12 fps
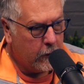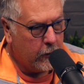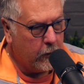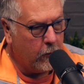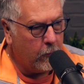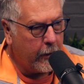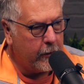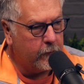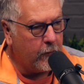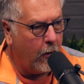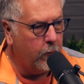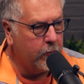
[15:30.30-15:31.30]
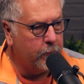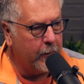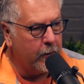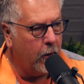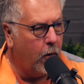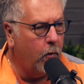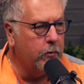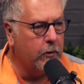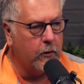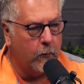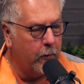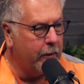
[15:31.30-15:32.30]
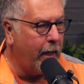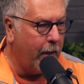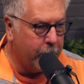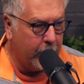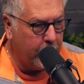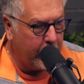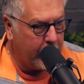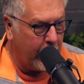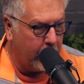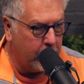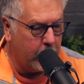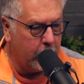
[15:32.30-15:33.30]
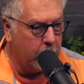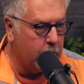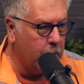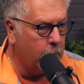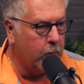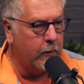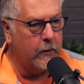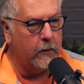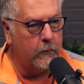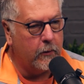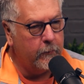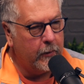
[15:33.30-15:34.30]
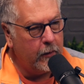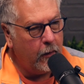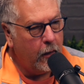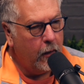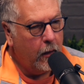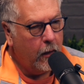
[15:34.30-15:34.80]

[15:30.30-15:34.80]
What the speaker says: You know, like it's always been, oh, you're going to work every weekend. You're going to work, you know what I mean?